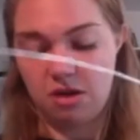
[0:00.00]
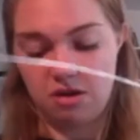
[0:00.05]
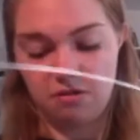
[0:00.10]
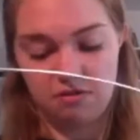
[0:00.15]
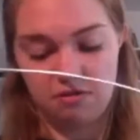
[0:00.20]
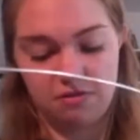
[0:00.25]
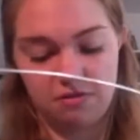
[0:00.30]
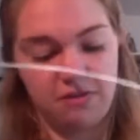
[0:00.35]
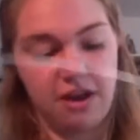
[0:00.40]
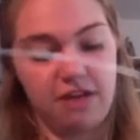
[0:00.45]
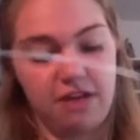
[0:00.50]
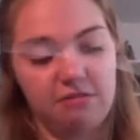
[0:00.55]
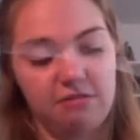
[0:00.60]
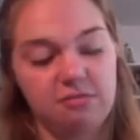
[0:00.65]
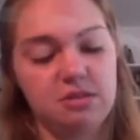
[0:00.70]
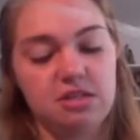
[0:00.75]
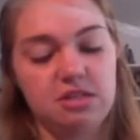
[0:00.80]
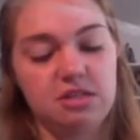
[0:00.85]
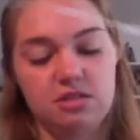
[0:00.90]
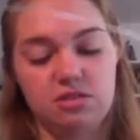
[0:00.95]
5
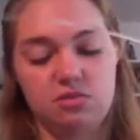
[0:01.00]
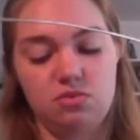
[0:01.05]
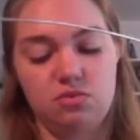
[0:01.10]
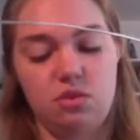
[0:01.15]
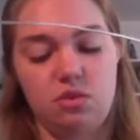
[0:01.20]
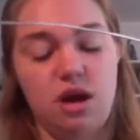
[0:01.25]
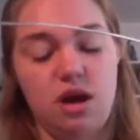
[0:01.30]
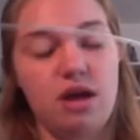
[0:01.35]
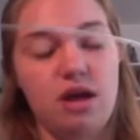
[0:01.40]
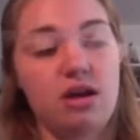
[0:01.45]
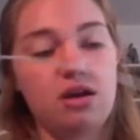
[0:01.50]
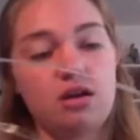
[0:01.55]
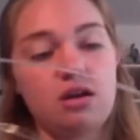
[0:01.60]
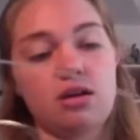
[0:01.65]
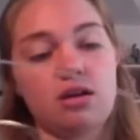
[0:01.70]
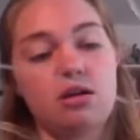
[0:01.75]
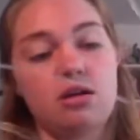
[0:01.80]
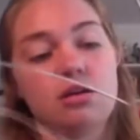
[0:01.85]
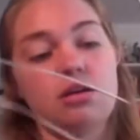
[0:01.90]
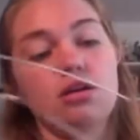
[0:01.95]
pieces of wire
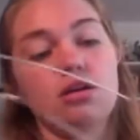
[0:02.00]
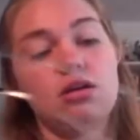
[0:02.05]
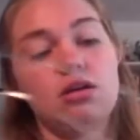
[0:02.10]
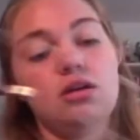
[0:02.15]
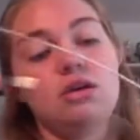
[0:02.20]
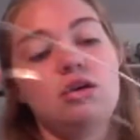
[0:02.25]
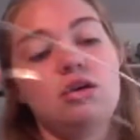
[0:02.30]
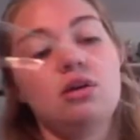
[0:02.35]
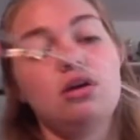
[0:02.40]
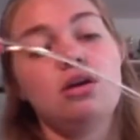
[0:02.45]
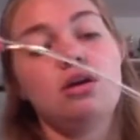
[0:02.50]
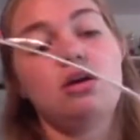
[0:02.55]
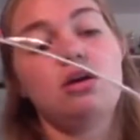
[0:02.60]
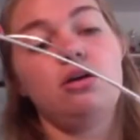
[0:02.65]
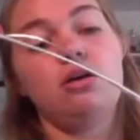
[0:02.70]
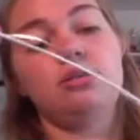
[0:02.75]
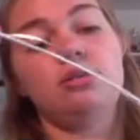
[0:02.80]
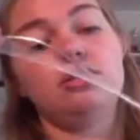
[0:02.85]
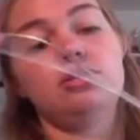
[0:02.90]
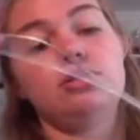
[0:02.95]

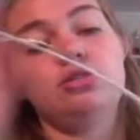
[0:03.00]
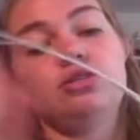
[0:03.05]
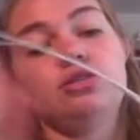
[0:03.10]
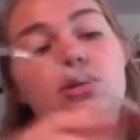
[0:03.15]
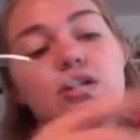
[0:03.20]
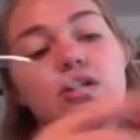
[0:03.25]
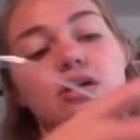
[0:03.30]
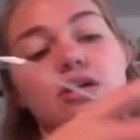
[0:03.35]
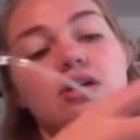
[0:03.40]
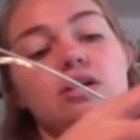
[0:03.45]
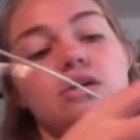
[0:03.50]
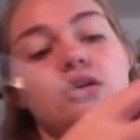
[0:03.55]
on this trunk